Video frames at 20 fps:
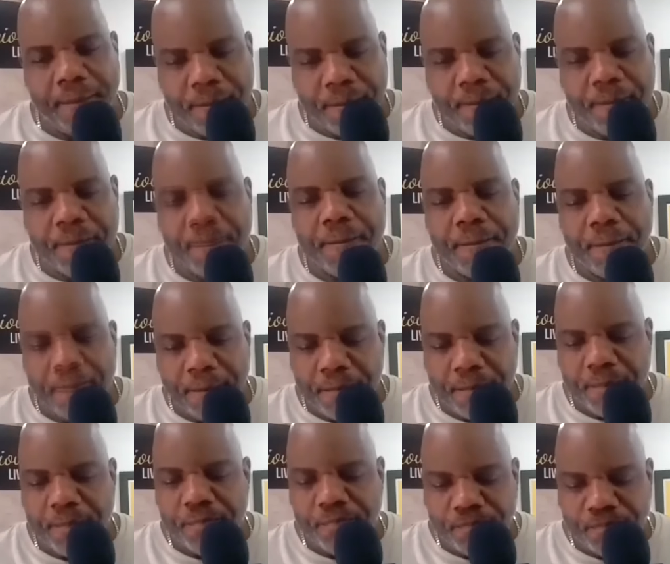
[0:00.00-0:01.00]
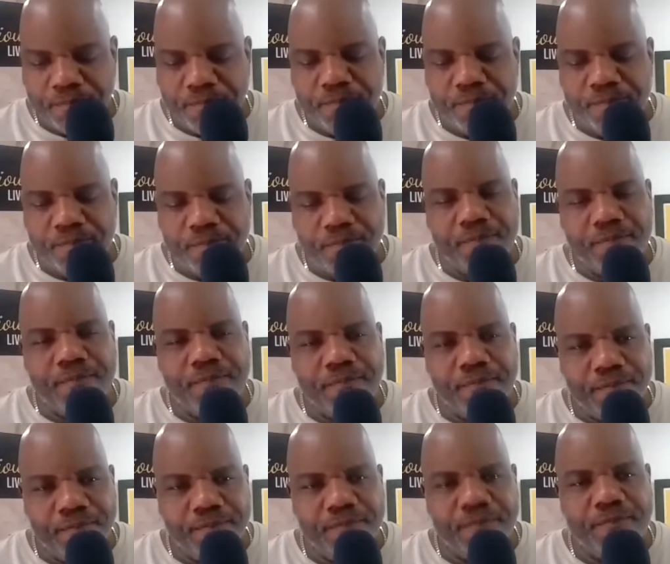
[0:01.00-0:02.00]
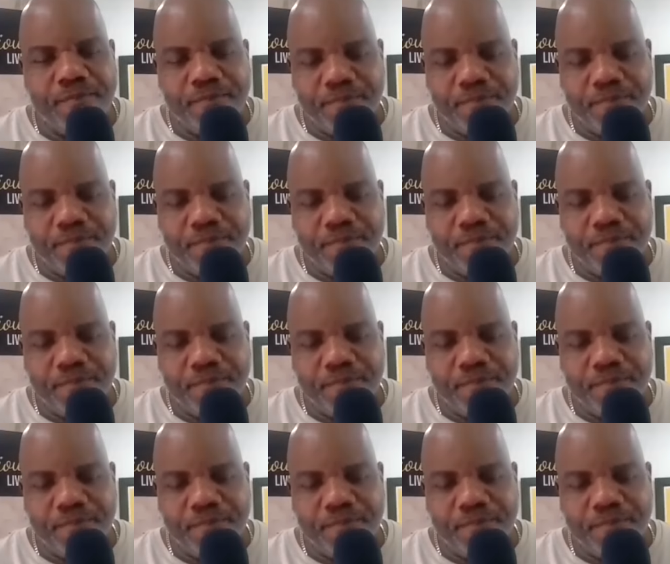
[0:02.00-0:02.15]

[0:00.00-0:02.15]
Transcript: the worse it becomes, and the more